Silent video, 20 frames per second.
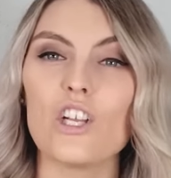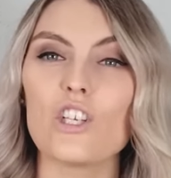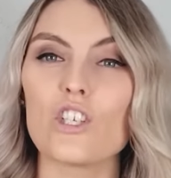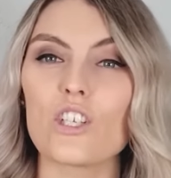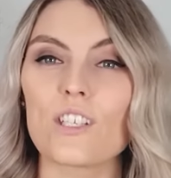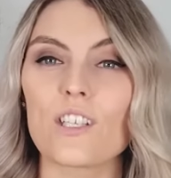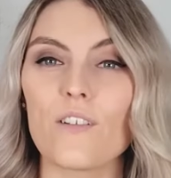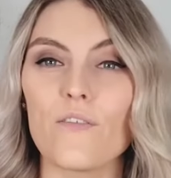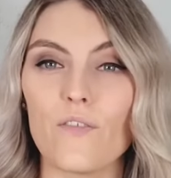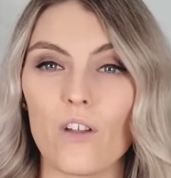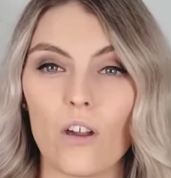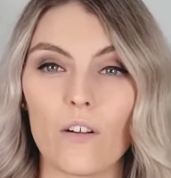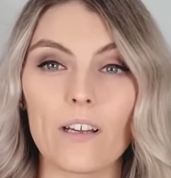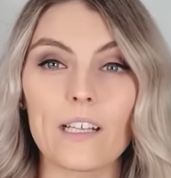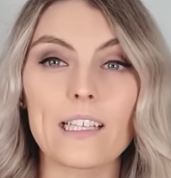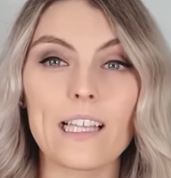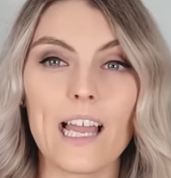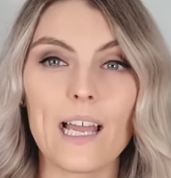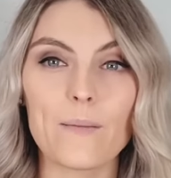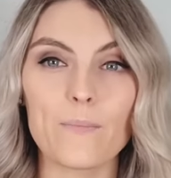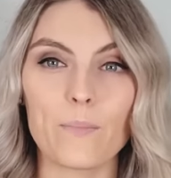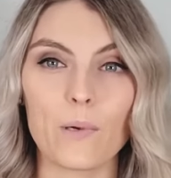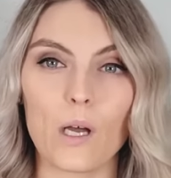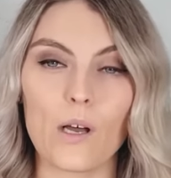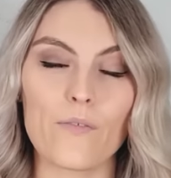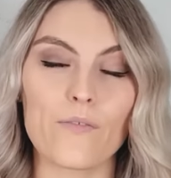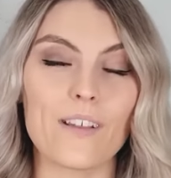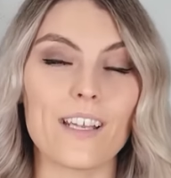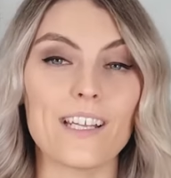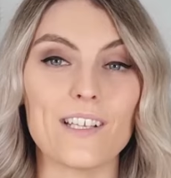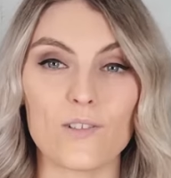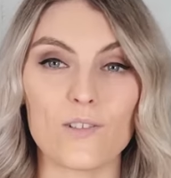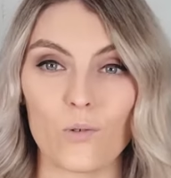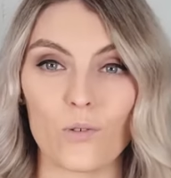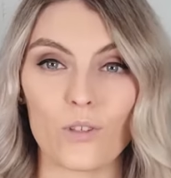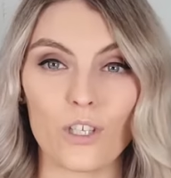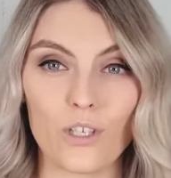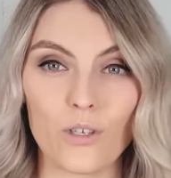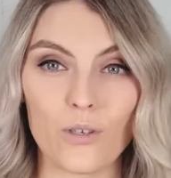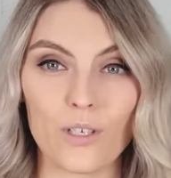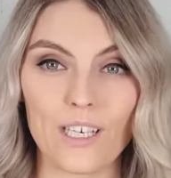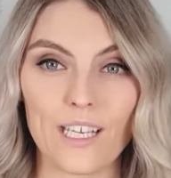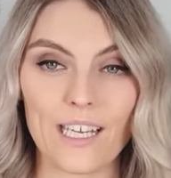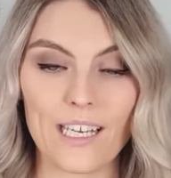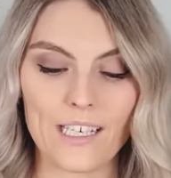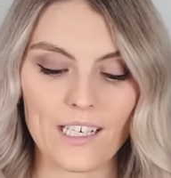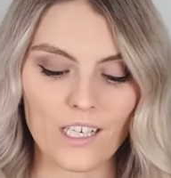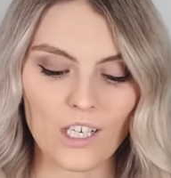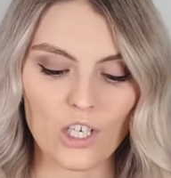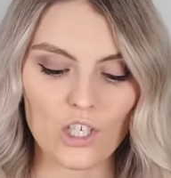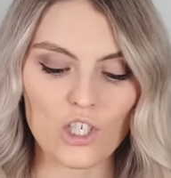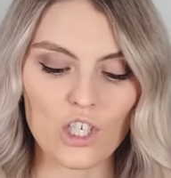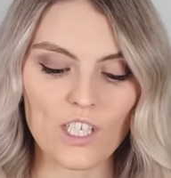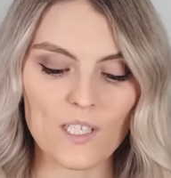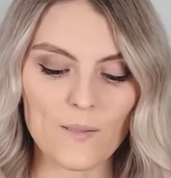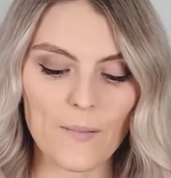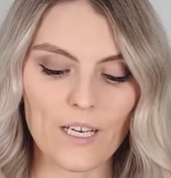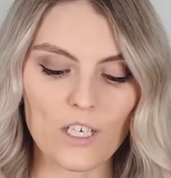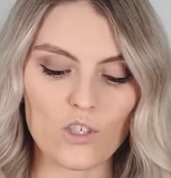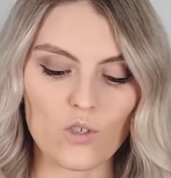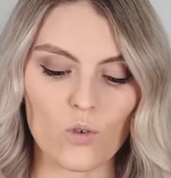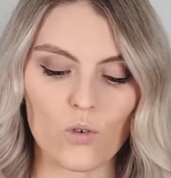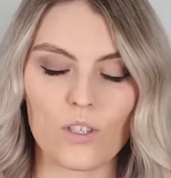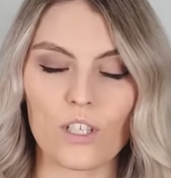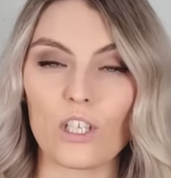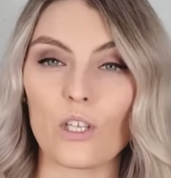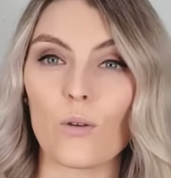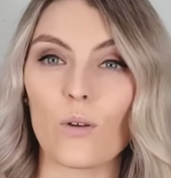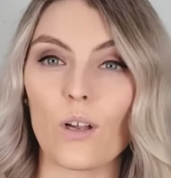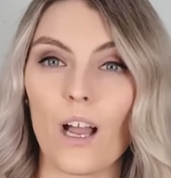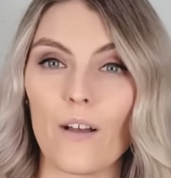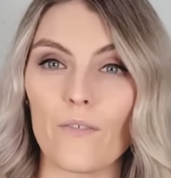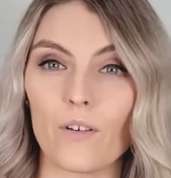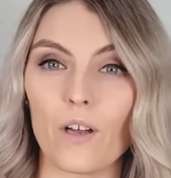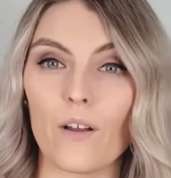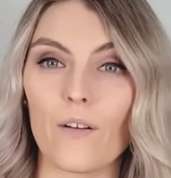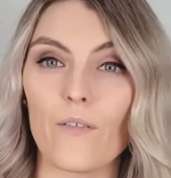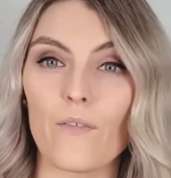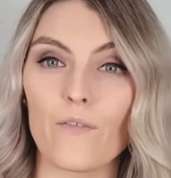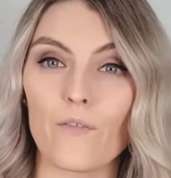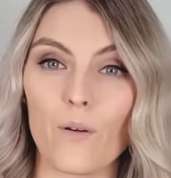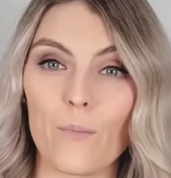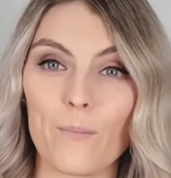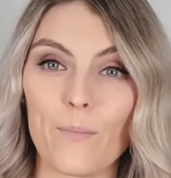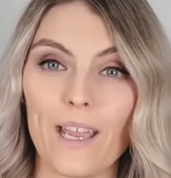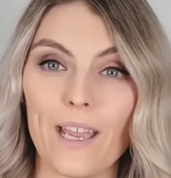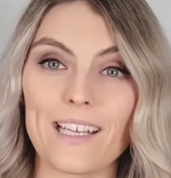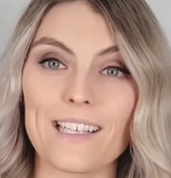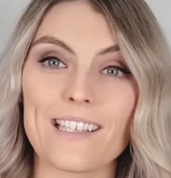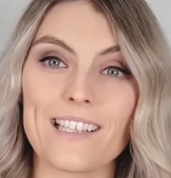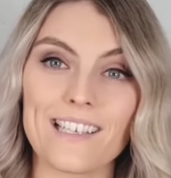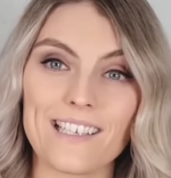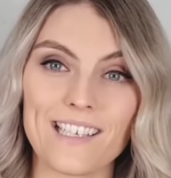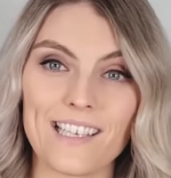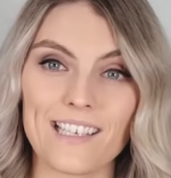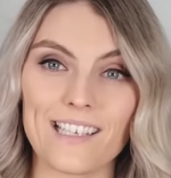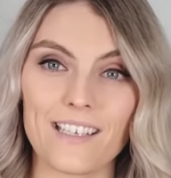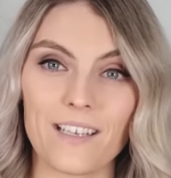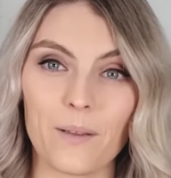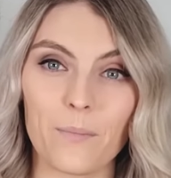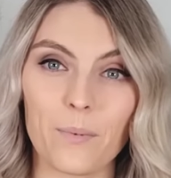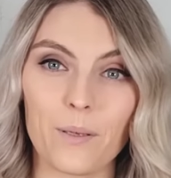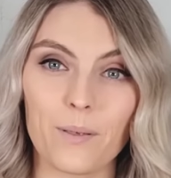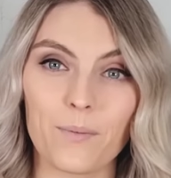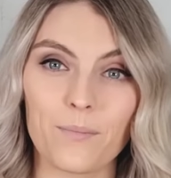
Just a very light buff is all that you need. Just make sure that you cover from base to tip.